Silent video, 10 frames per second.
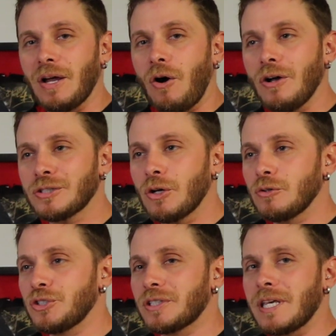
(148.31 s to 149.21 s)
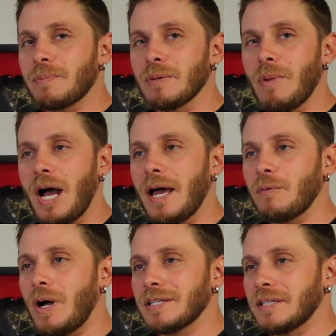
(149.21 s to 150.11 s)
Also, just keep in
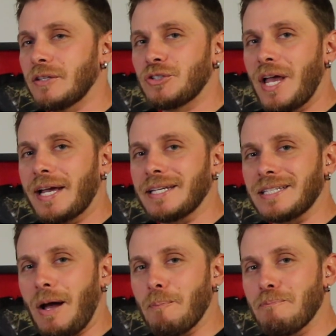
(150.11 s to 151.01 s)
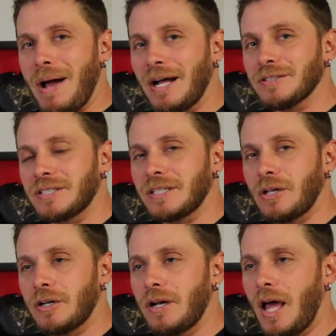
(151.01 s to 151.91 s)
mind why I said the jacket's about
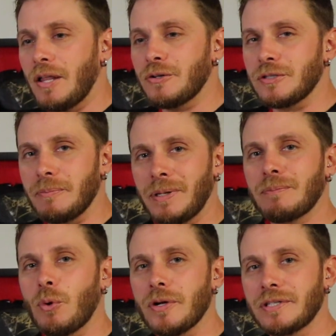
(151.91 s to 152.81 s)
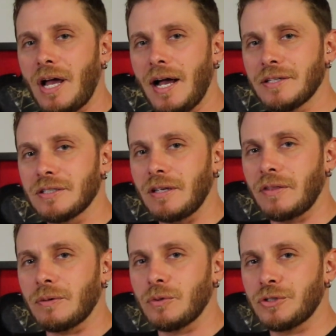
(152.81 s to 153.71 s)
$600. The big boy sizes, I
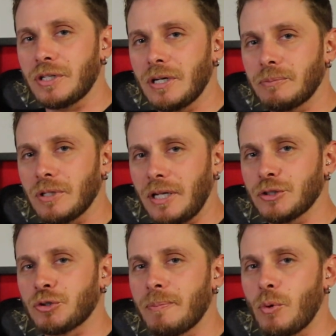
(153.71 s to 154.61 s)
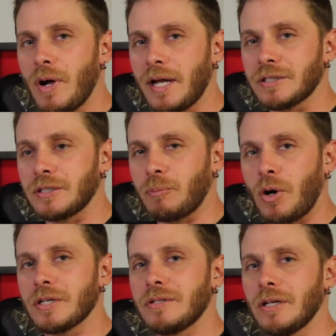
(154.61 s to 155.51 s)
think once you get up to like XXX, the
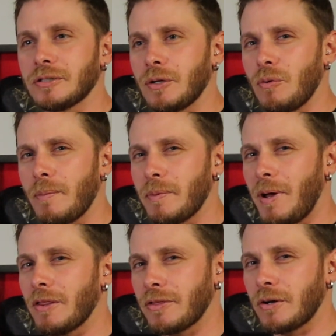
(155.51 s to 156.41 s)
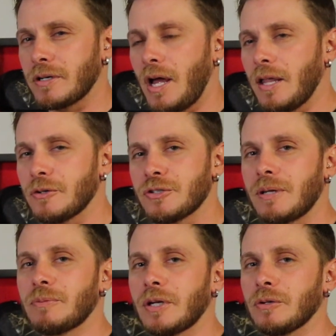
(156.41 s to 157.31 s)
price does go up about $30.
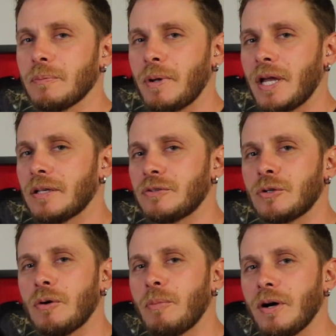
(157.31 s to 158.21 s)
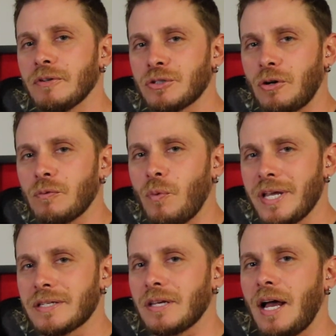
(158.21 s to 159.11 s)
Same thing on the pants. You go above a certain
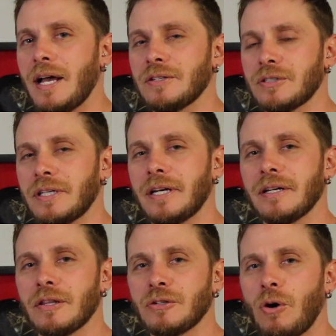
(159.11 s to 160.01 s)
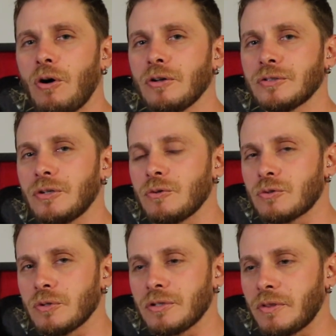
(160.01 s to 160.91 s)
waist size and get into the talls and
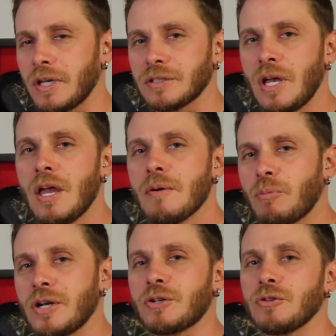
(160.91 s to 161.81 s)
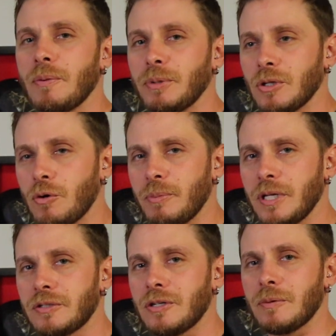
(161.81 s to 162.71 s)
those sorts of things. Price goes up a little
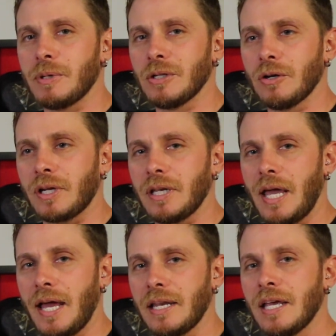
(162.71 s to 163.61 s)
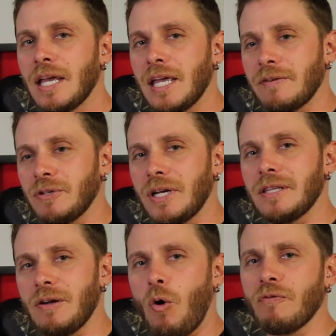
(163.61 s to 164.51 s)
bit, so you could be looking at, if you
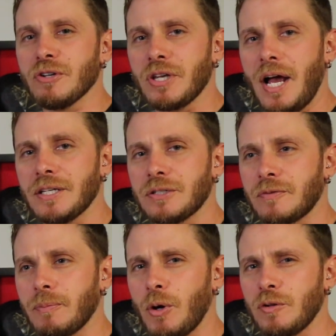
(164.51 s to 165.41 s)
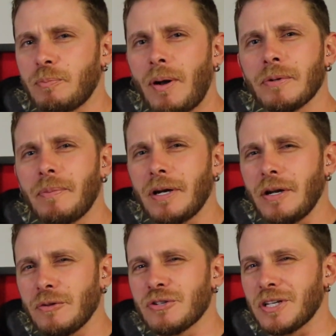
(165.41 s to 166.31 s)
needed the oversizes for both, probably about
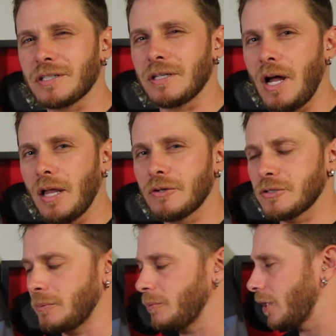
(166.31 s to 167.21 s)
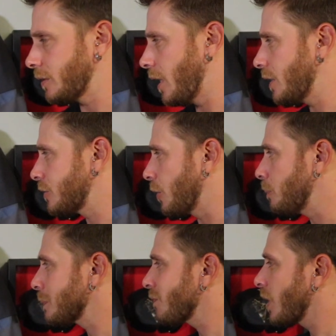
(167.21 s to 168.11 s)
another $60, something like that. So
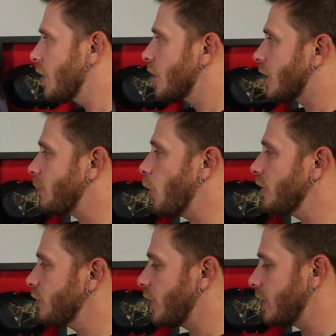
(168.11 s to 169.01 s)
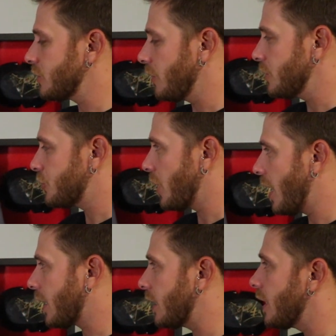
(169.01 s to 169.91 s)
a couple other things on this
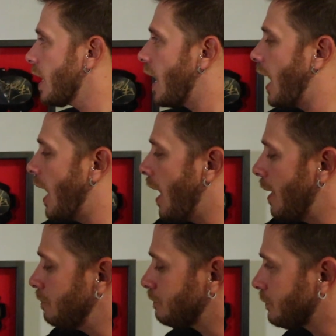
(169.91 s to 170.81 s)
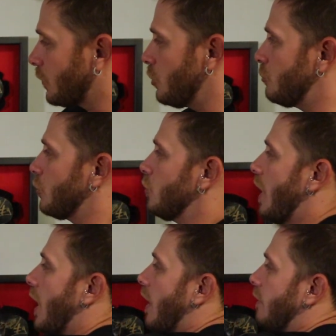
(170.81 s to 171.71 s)
jacket. You've
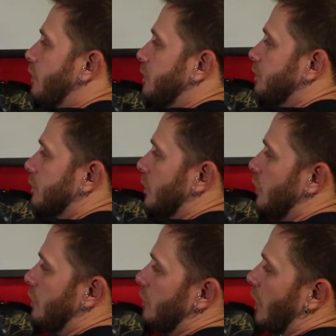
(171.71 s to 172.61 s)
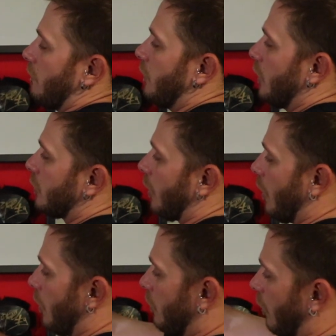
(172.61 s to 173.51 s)
got
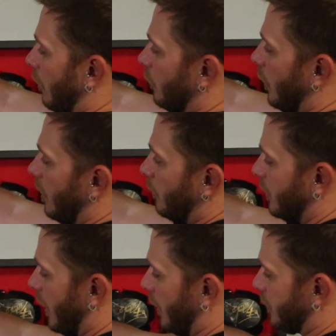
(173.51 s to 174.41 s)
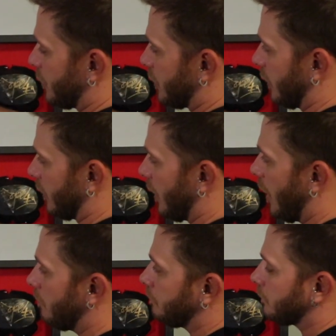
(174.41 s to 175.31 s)
Velcro all the way up and down to seal it
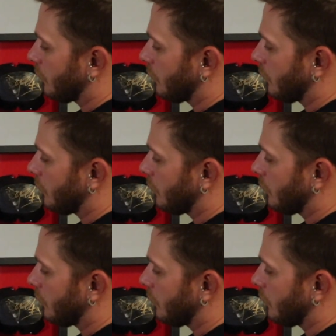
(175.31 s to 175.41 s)
up.